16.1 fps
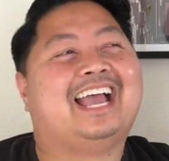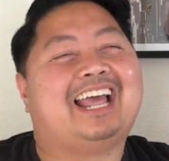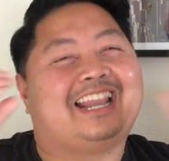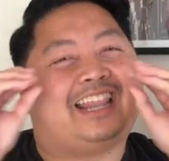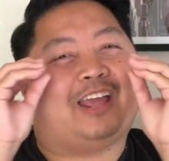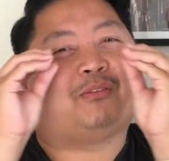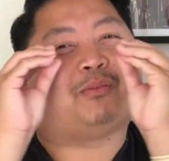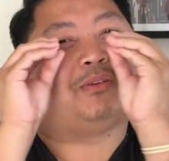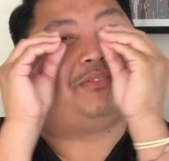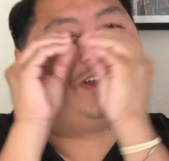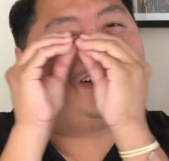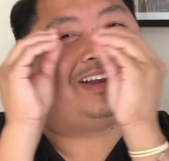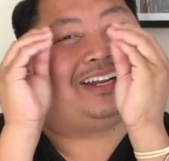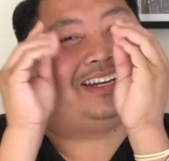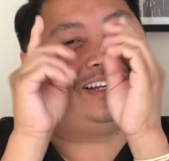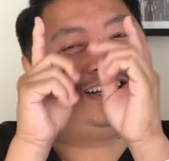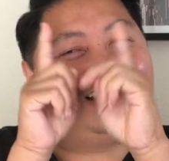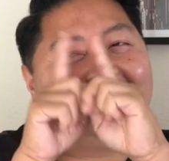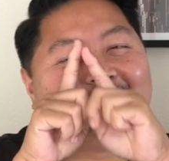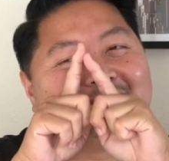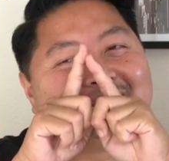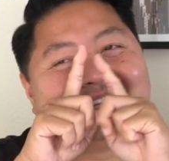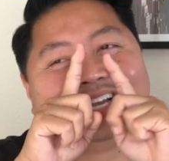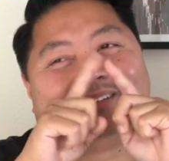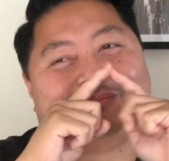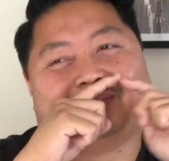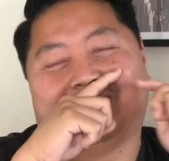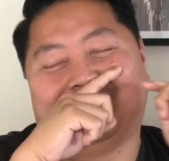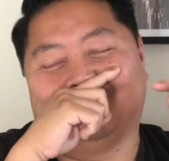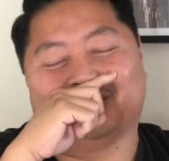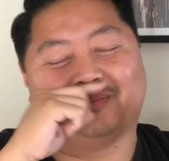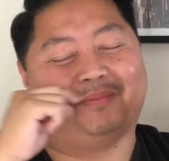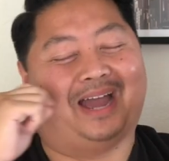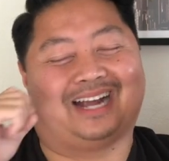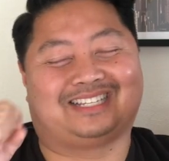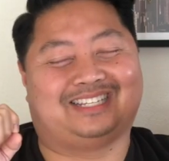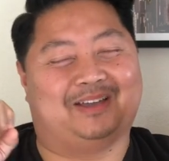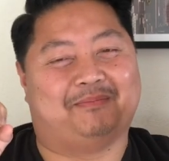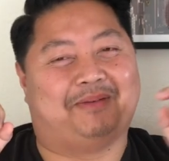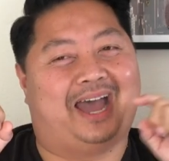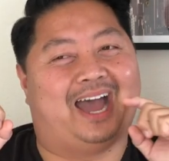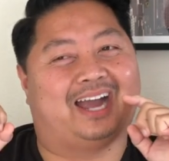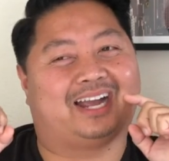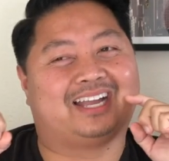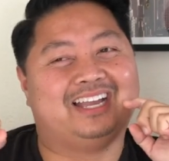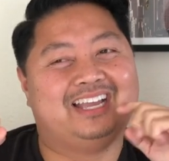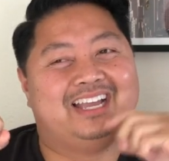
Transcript: They were very, it was like they were back to back.